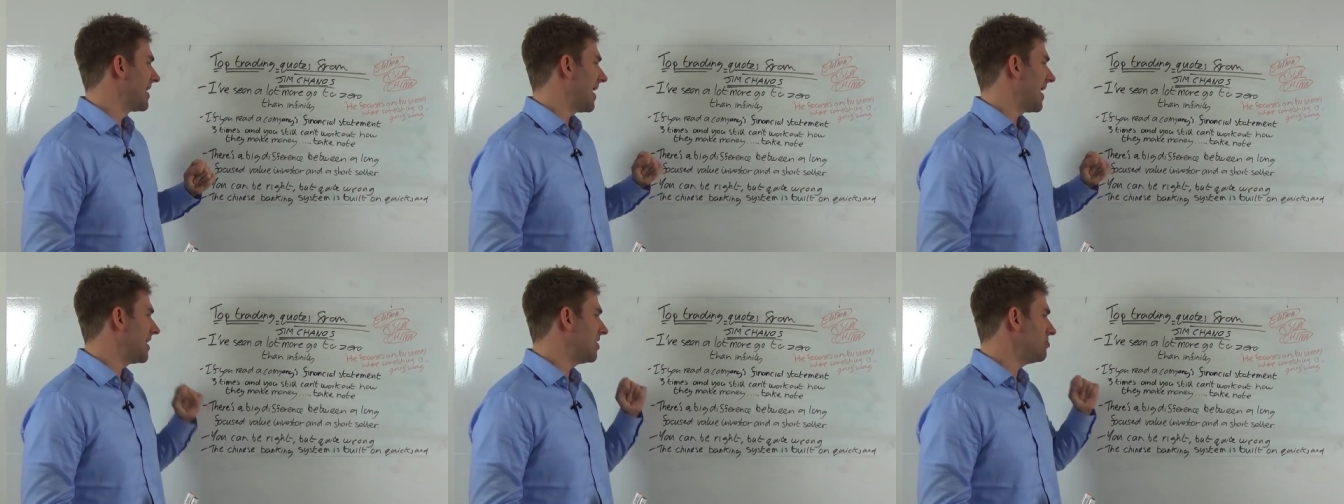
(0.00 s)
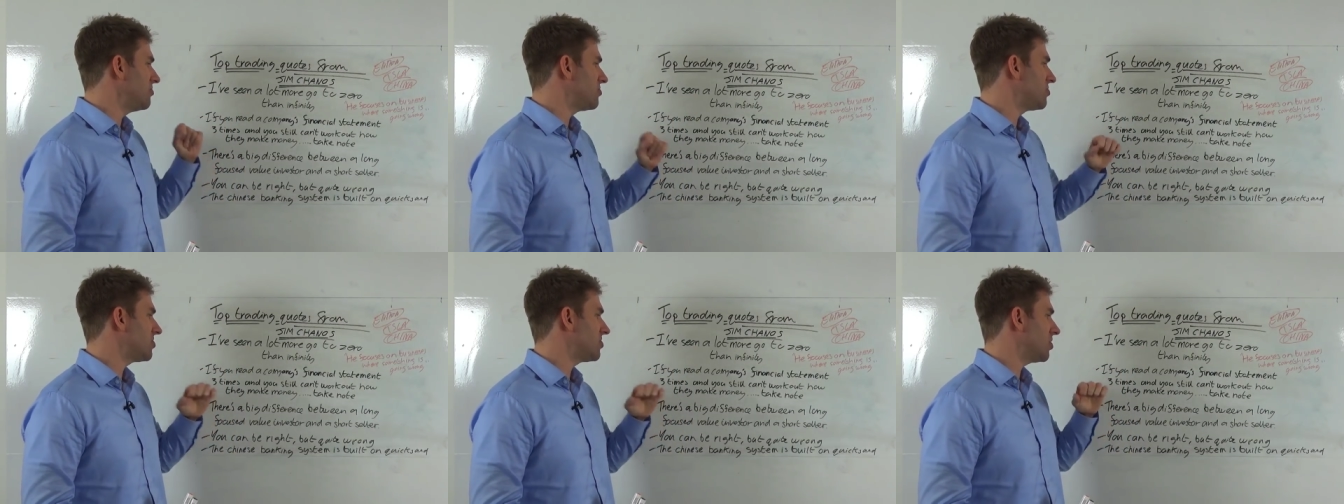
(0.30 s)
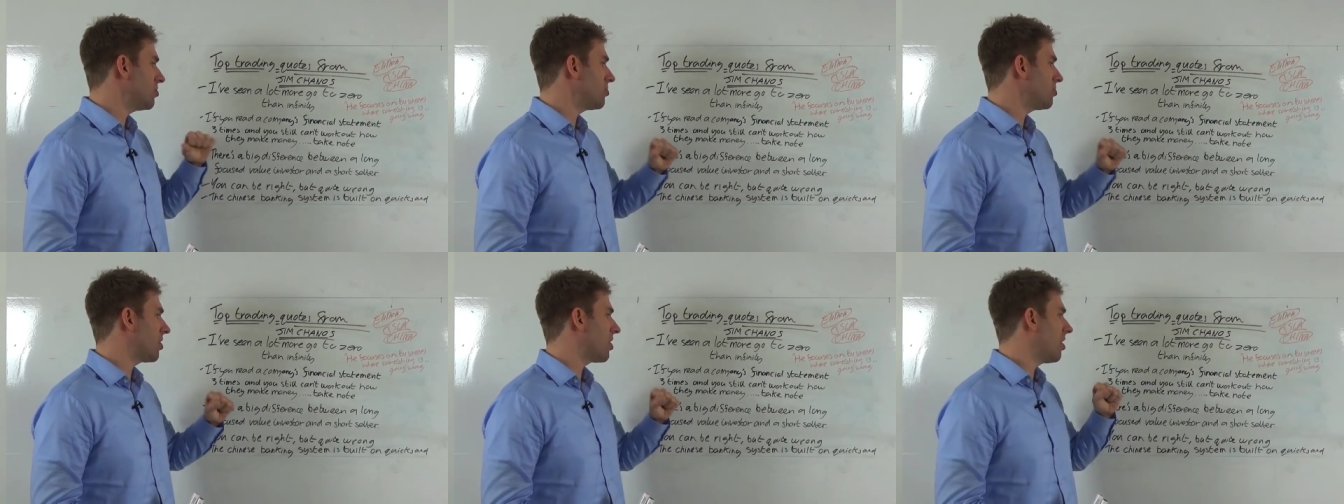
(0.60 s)
and you
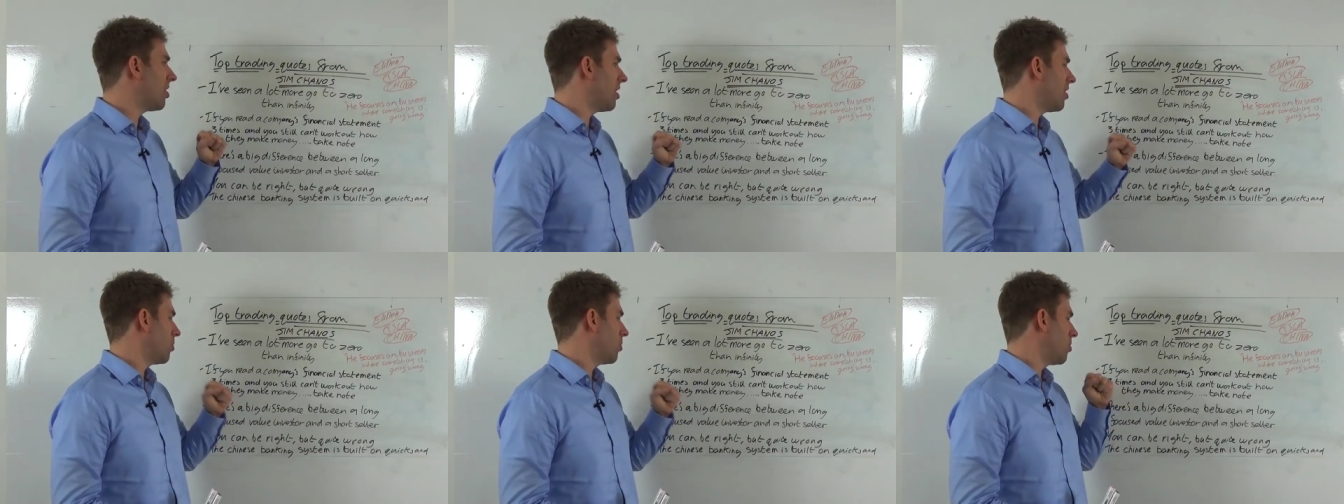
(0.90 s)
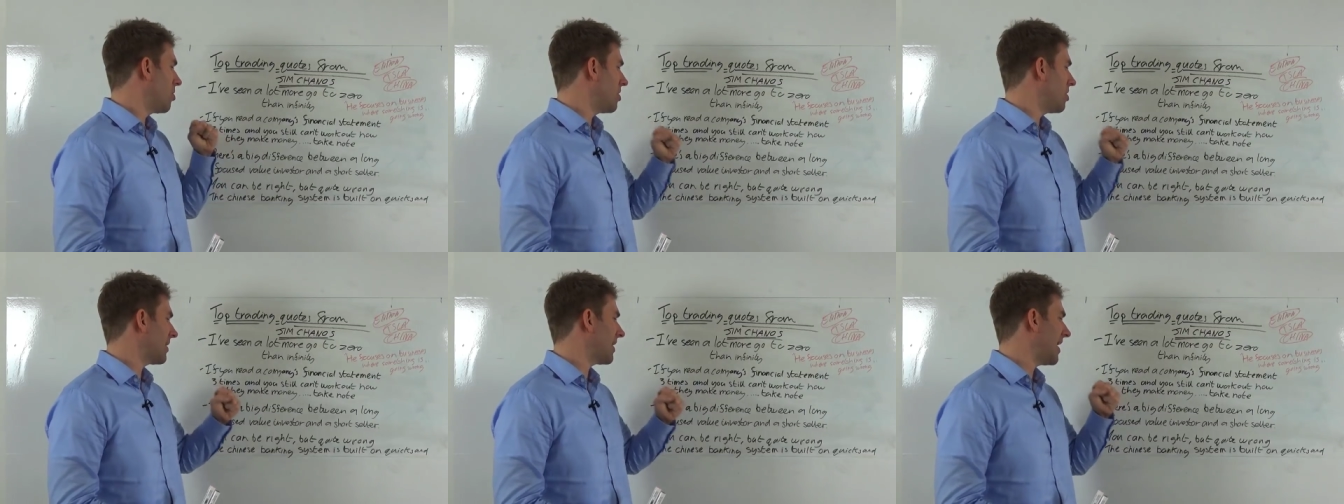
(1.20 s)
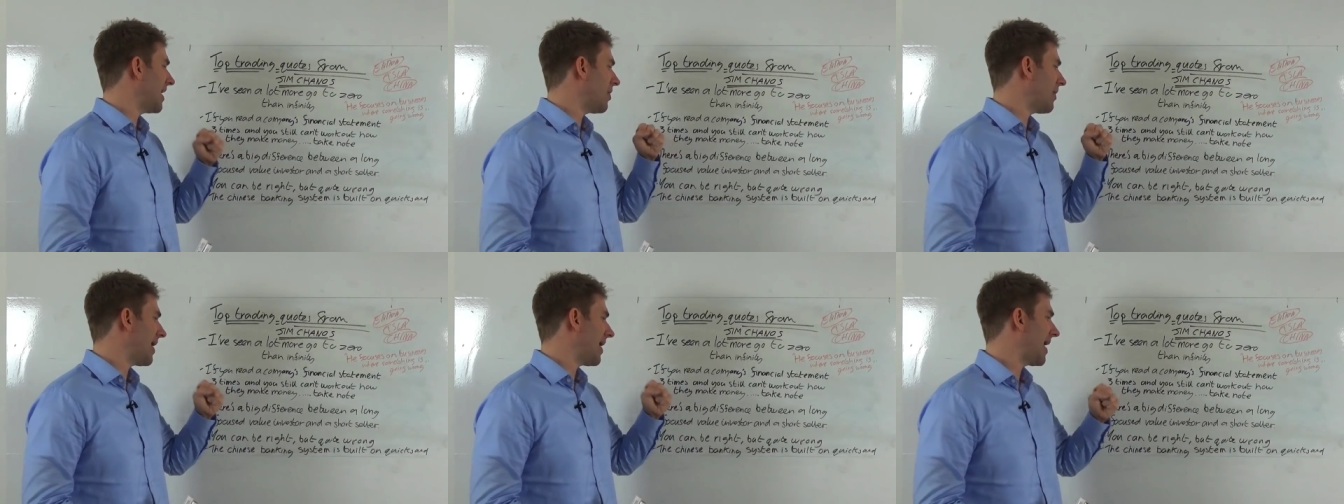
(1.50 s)
still can't
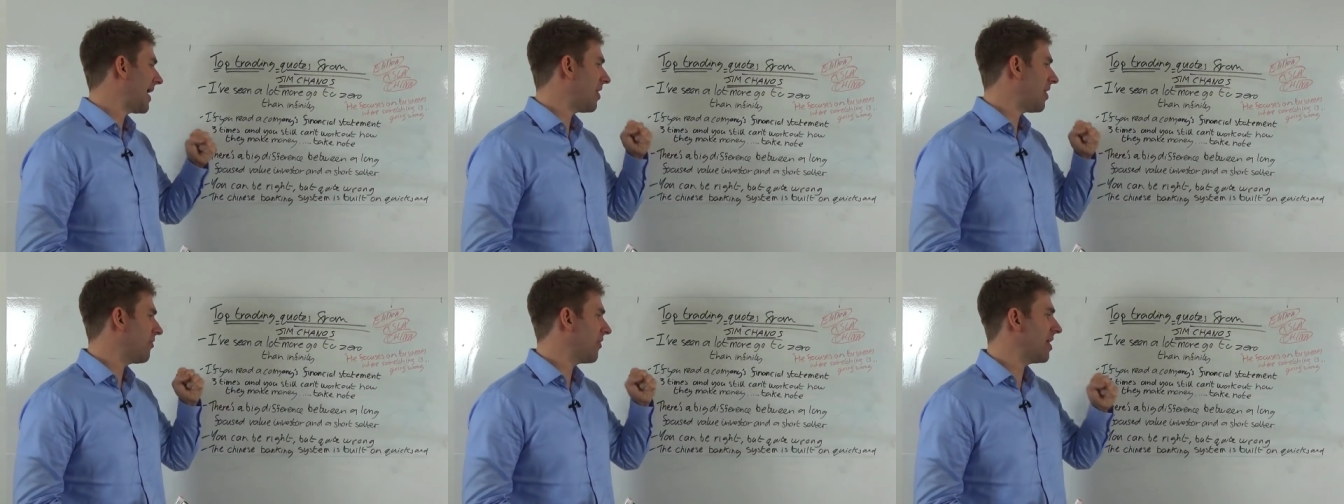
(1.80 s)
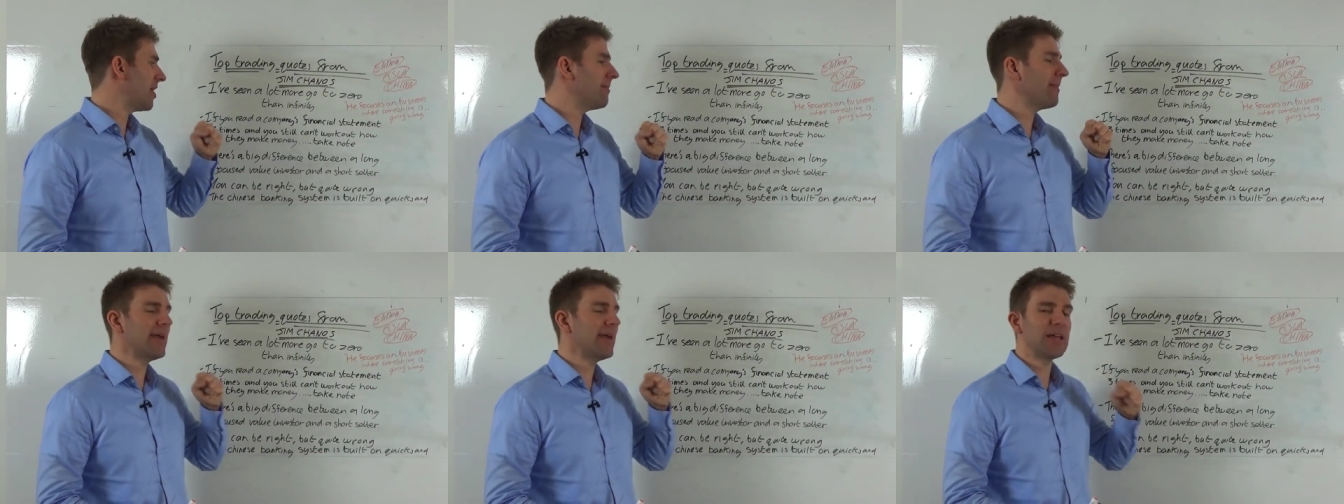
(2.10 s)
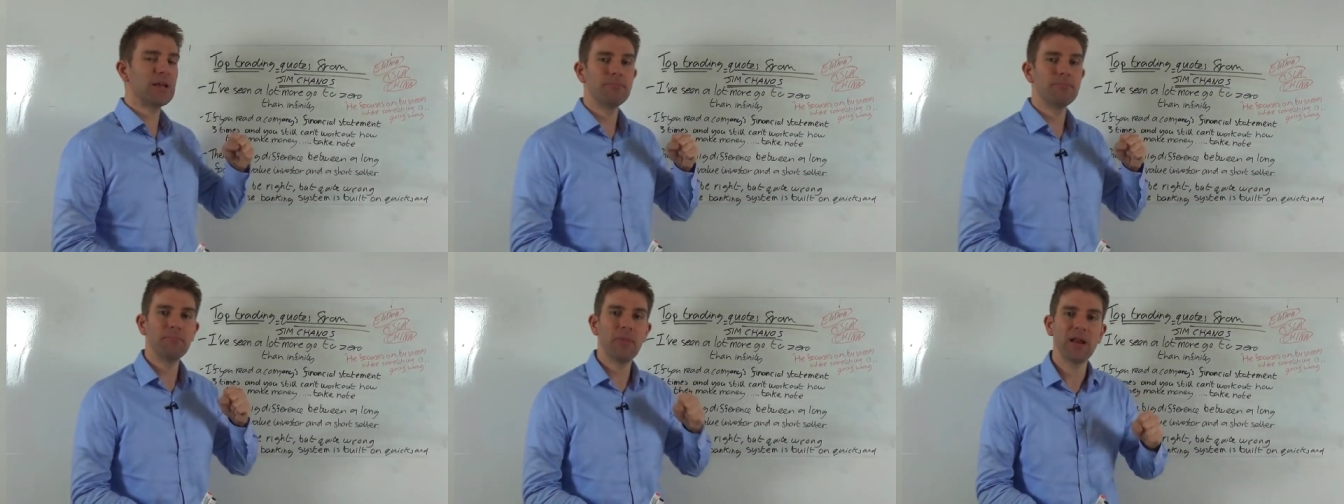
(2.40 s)
work out how they
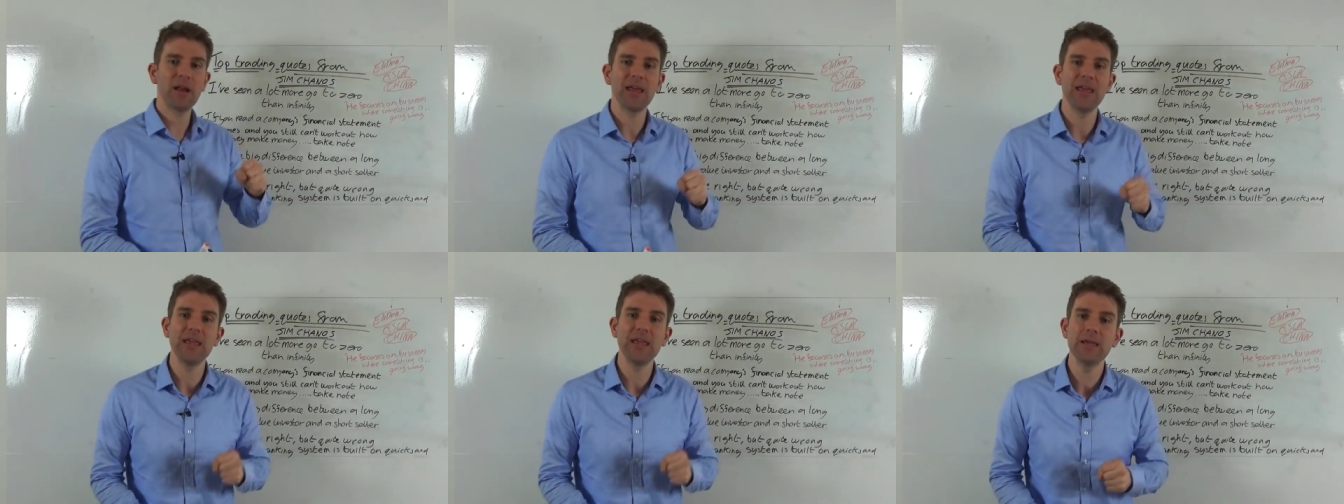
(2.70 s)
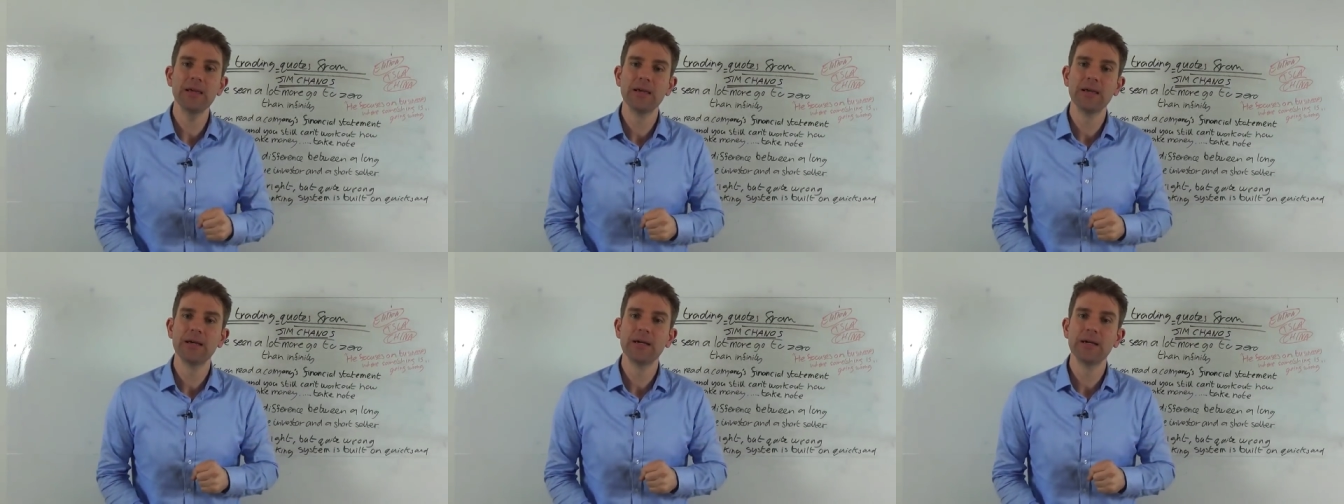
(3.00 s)
make money,